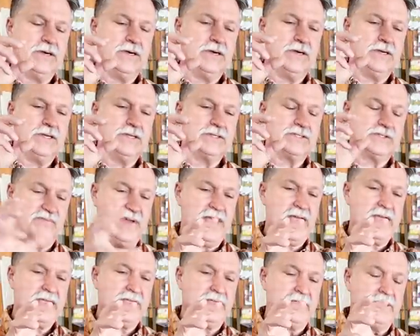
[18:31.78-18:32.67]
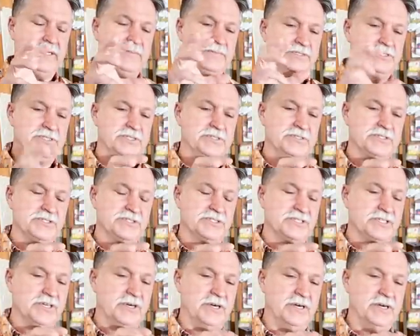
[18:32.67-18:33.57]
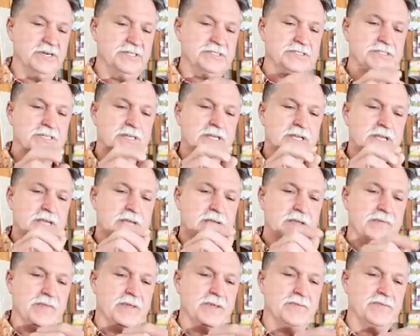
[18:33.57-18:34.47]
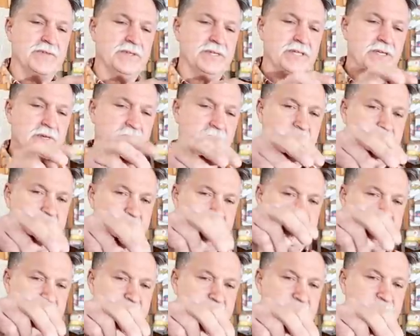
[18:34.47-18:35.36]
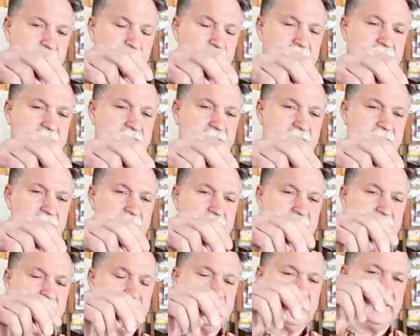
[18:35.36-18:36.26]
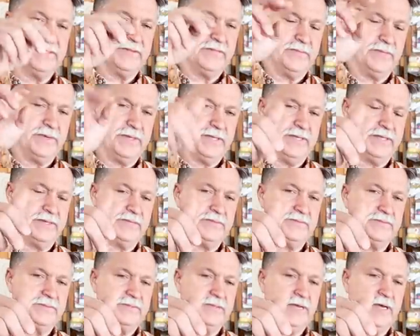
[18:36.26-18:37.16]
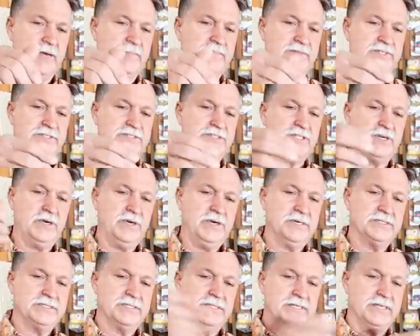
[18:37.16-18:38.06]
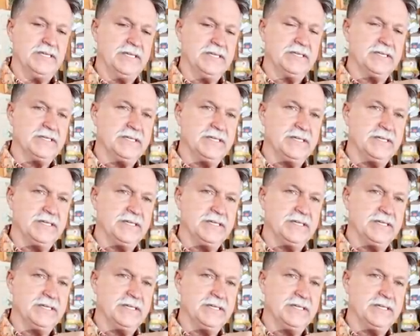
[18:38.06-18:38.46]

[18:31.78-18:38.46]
uh, it's vacuumed shoots a charge and the, the little clips get ready to melt and then when they up the charge it,